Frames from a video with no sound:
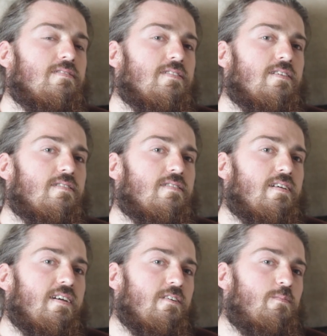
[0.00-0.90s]
and
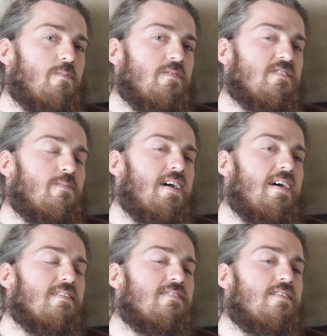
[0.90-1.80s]
he'll pop into my
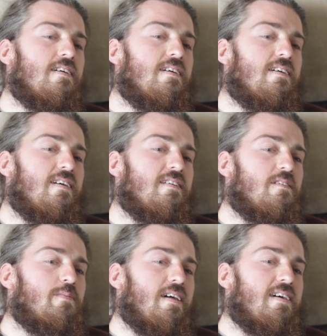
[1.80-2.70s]
head, and it'll be